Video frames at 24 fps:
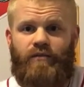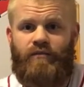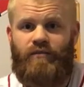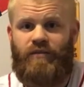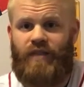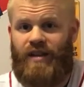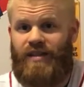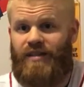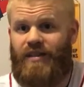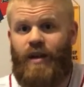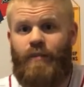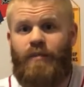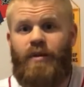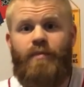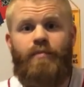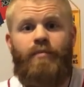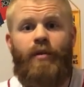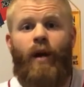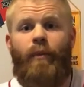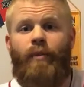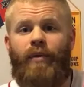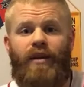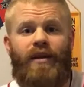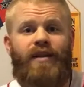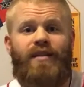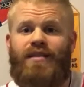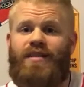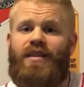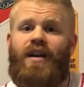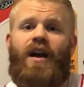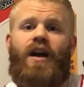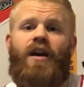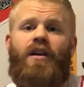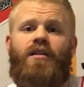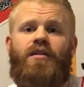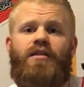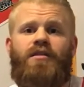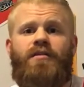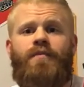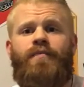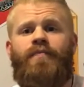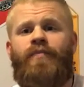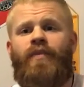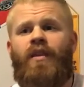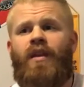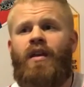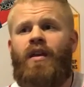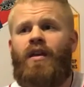not me pumping his tires.
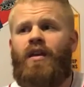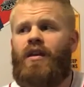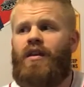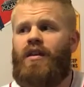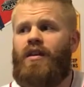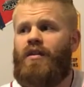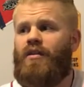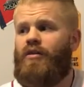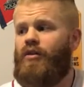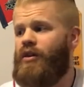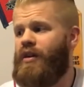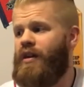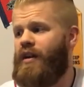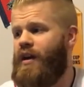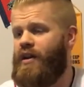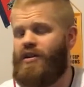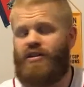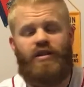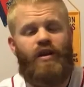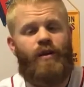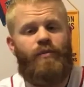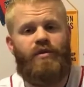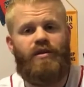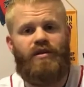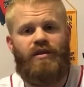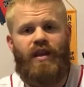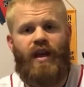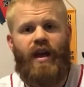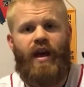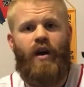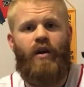Looking at his numbers now,